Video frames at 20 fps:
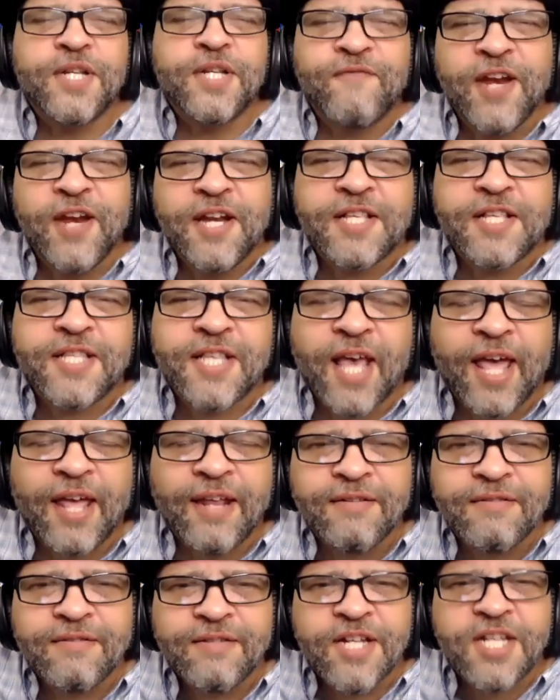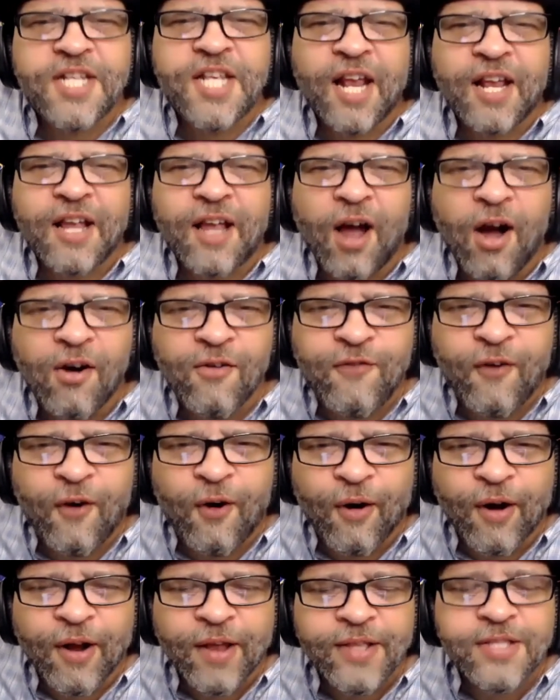Davida said. She said, go
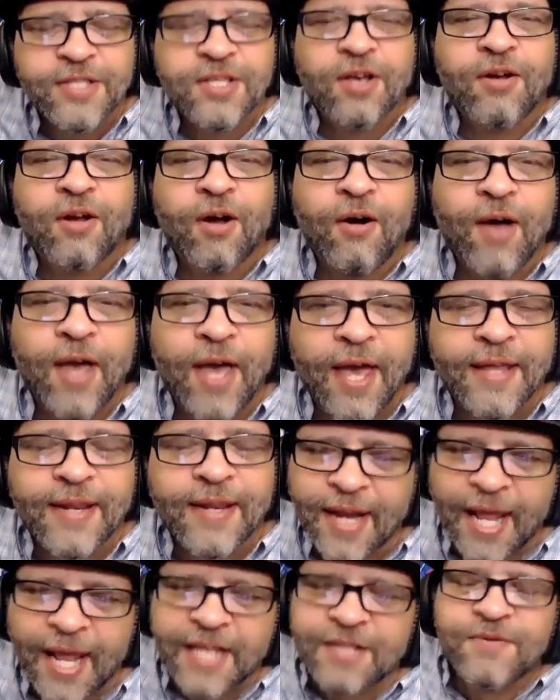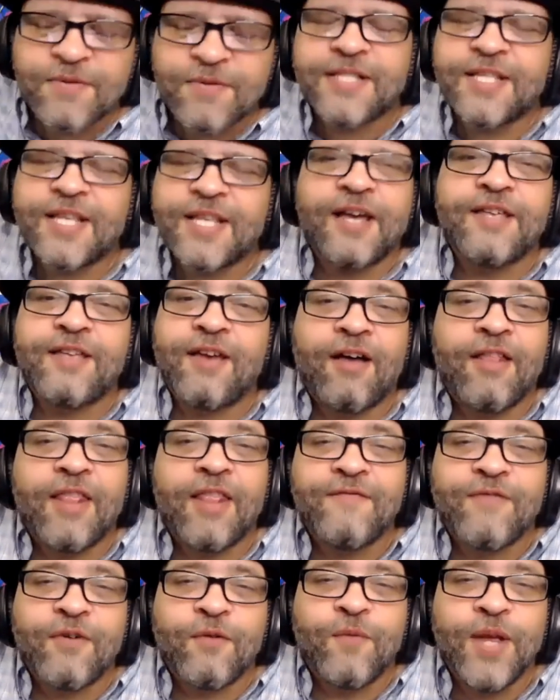for it. So go ahead. And that's what I tell y'all
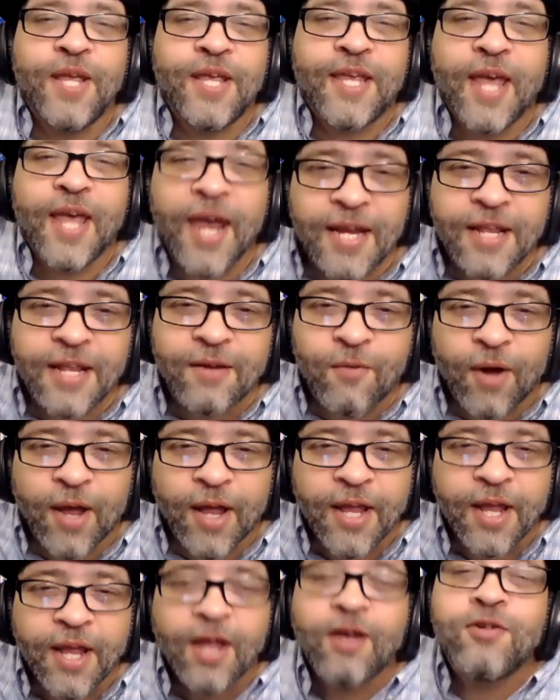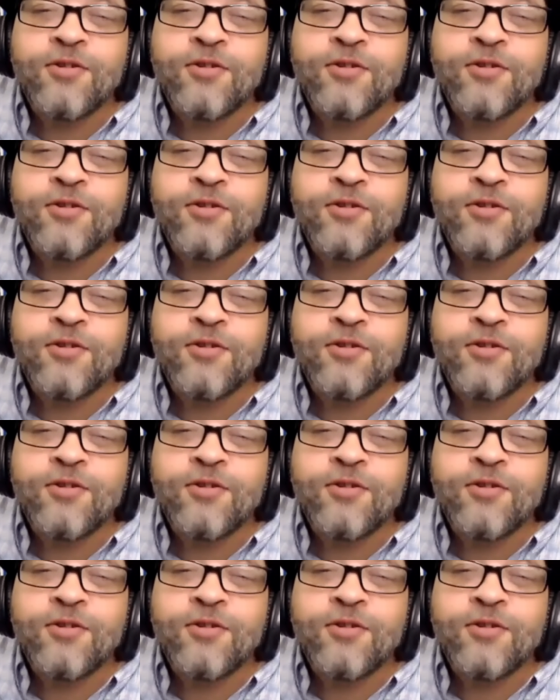every week anyway.